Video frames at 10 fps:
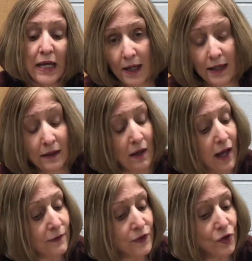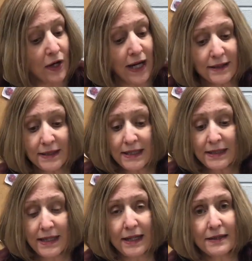And a lot of straw hats these
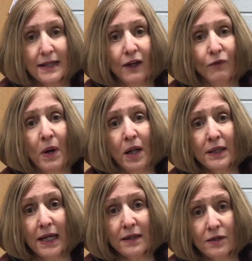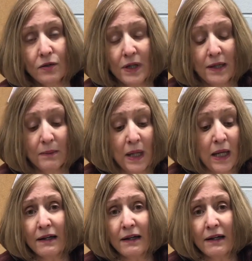days have polyester in them.